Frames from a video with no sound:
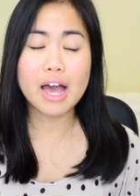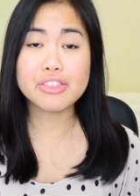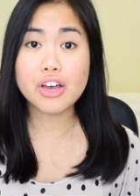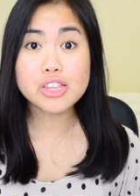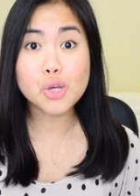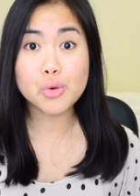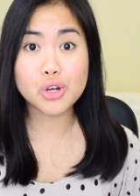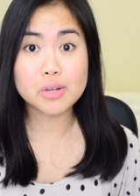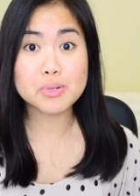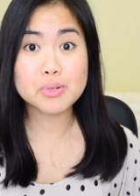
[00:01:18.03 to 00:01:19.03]
I thought they were
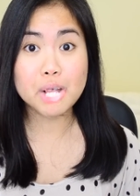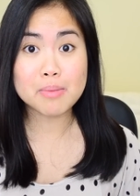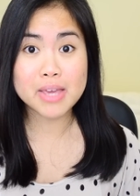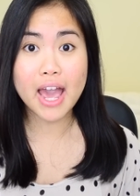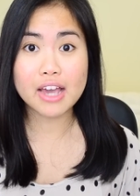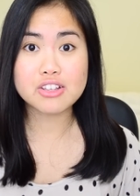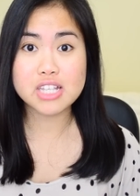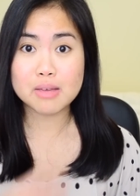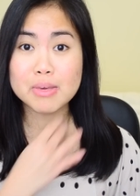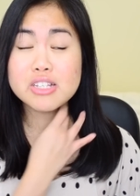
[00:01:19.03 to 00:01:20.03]
going to prescribe me
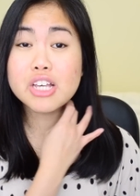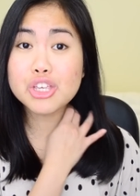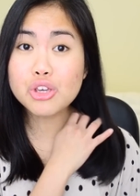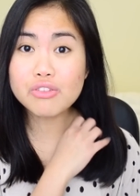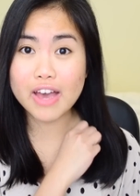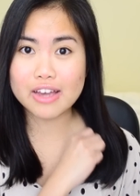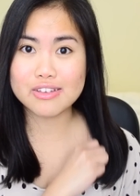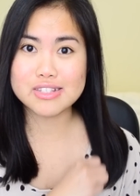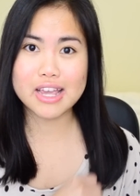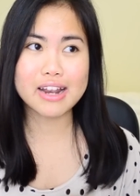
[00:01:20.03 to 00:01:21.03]
Accutane because I knew of
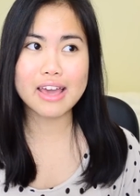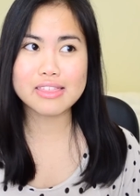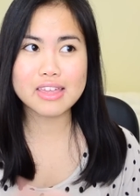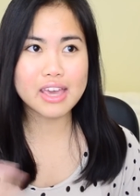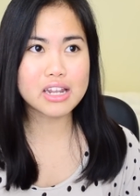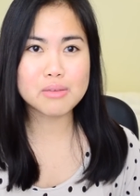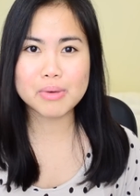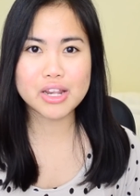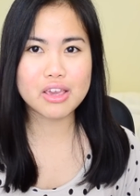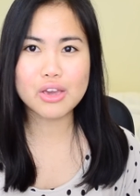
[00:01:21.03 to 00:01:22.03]
Accutane. I think
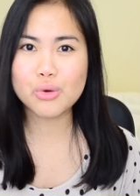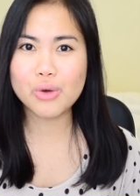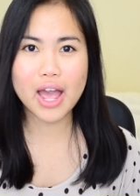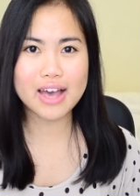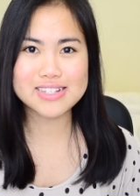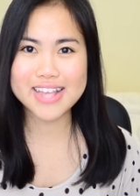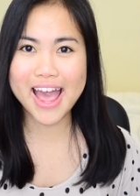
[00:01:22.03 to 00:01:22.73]
anybody who has